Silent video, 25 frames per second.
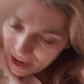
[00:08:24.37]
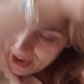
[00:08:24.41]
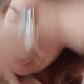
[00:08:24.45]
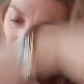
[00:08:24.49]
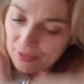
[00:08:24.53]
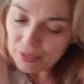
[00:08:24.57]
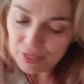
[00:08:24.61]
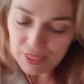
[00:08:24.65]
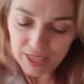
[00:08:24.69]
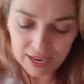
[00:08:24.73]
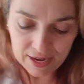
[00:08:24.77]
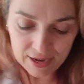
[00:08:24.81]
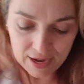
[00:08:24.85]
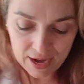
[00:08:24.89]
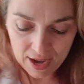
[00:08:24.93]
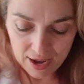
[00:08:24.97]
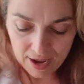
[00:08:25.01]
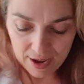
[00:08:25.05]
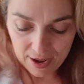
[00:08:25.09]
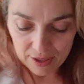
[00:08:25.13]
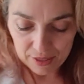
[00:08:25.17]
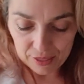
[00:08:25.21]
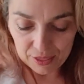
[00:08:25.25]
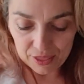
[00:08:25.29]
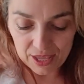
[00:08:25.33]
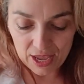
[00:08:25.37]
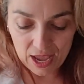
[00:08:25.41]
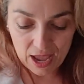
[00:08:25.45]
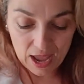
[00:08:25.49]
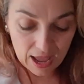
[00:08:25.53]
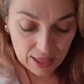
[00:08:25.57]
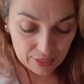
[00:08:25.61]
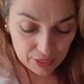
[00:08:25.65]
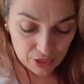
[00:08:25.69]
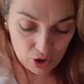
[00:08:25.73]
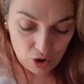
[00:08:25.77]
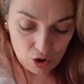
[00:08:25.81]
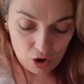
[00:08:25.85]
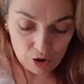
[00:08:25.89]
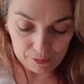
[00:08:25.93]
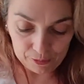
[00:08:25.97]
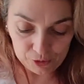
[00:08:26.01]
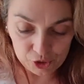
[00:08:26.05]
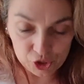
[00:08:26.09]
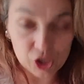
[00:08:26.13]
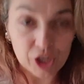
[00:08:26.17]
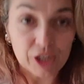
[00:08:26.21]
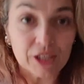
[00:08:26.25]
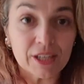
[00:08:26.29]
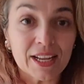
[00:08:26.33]
And then the other
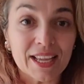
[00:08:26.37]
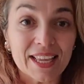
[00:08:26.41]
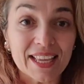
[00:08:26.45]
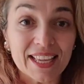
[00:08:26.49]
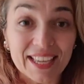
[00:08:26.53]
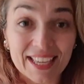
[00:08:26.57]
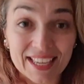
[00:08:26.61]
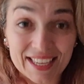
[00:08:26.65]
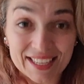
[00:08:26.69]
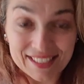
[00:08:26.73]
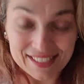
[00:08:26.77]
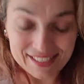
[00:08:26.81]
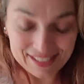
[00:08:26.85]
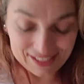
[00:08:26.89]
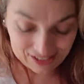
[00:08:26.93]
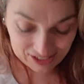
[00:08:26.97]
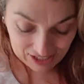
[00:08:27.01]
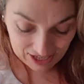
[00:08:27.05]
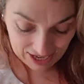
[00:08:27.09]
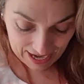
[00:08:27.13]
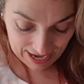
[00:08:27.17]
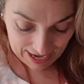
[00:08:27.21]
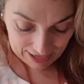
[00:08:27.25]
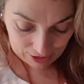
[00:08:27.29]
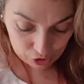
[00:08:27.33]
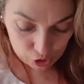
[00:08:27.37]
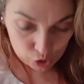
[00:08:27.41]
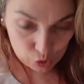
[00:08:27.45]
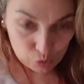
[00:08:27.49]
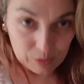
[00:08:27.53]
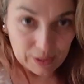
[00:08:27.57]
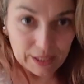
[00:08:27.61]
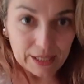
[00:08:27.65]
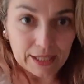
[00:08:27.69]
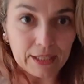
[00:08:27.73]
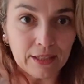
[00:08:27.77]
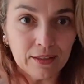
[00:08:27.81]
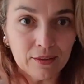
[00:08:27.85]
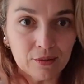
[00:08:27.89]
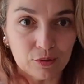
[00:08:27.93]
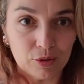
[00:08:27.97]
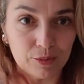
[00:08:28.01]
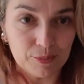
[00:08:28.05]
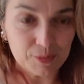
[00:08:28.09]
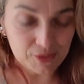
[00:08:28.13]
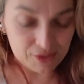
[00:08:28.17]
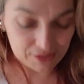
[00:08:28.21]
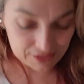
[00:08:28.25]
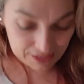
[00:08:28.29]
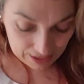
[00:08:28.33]
option is to actually,
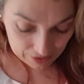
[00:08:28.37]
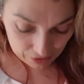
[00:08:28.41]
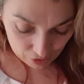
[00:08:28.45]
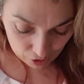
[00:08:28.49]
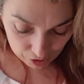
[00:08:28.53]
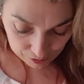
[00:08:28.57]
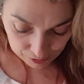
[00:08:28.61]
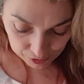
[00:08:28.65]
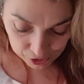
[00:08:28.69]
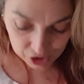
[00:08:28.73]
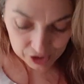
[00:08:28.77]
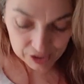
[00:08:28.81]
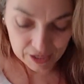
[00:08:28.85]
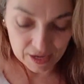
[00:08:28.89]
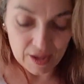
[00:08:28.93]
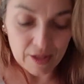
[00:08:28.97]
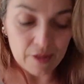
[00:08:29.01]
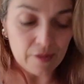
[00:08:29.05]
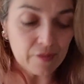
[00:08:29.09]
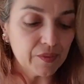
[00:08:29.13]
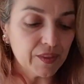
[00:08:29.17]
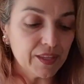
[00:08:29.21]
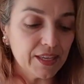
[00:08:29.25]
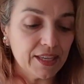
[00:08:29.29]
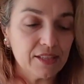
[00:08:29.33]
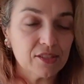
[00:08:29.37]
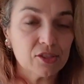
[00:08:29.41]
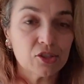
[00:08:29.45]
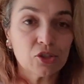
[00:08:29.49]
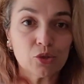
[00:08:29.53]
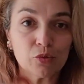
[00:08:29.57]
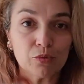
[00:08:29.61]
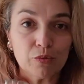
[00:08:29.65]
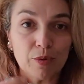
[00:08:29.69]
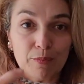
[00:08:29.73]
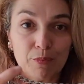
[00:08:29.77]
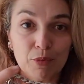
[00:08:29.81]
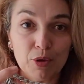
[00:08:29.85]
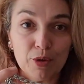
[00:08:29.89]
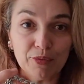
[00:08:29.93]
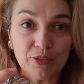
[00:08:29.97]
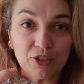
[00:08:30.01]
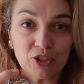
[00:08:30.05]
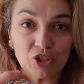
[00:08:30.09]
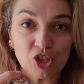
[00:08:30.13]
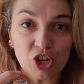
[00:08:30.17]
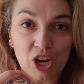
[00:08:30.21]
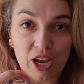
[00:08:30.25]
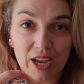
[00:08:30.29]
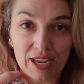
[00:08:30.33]
whoops, the other option is to remove the
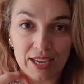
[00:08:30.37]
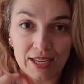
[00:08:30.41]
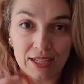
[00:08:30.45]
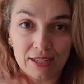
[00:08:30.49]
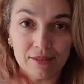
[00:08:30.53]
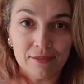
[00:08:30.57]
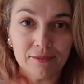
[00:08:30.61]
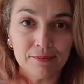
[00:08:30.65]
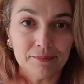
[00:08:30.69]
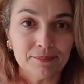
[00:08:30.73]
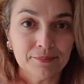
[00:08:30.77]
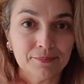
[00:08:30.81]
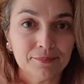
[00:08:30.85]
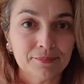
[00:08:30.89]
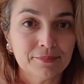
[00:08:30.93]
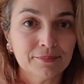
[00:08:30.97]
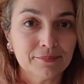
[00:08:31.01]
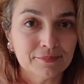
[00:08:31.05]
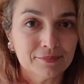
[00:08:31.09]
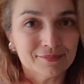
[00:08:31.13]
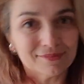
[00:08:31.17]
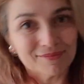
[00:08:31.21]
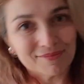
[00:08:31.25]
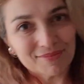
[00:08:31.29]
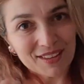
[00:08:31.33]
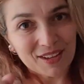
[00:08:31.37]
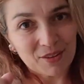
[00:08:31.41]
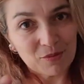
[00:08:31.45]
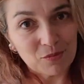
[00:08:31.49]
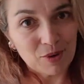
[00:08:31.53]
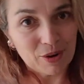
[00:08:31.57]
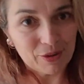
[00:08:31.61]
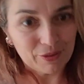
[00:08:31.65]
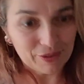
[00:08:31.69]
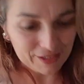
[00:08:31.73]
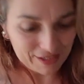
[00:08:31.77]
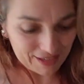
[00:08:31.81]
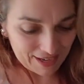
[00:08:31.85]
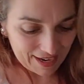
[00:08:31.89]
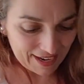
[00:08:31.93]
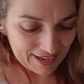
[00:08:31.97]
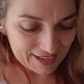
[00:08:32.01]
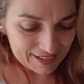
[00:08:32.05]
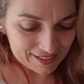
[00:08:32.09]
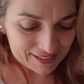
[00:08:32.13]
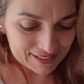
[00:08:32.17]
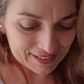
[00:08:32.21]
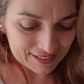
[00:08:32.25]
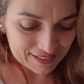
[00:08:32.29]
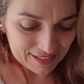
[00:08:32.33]
chain and wear it
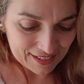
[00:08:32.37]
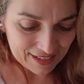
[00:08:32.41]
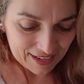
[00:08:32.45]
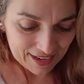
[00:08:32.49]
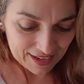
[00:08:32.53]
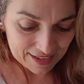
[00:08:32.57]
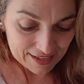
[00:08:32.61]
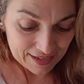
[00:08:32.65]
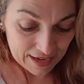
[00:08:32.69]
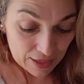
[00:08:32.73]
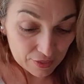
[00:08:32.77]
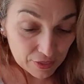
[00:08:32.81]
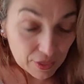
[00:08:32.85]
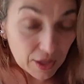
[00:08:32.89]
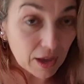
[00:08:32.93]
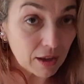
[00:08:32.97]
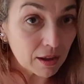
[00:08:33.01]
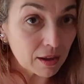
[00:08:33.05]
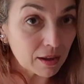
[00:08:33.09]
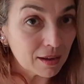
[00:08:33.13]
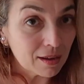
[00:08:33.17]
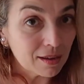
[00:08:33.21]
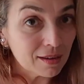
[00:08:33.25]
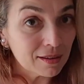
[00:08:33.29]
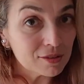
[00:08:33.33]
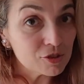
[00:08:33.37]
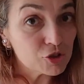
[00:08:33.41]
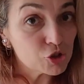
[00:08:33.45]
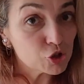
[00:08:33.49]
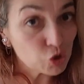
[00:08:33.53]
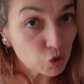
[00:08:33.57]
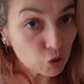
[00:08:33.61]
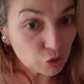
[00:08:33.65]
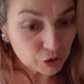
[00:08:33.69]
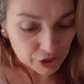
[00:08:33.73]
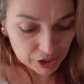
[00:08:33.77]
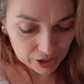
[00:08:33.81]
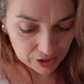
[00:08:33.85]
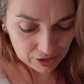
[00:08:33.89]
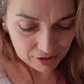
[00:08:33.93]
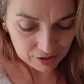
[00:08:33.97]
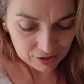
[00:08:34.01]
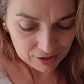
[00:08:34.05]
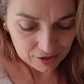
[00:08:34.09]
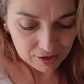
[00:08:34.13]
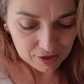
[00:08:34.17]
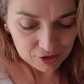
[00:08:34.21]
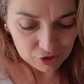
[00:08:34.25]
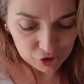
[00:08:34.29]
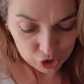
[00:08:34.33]
as another shorter
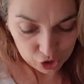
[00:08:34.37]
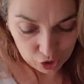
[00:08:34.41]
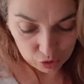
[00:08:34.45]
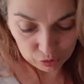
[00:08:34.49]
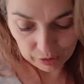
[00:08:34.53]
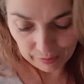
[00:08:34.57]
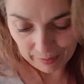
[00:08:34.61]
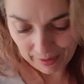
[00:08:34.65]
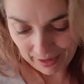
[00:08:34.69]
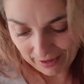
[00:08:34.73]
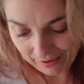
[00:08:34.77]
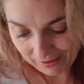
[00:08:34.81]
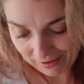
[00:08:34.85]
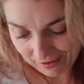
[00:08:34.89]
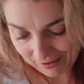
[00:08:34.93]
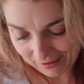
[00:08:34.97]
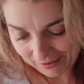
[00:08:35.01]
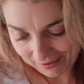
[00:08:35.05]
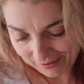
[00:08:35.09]
shoulder bag.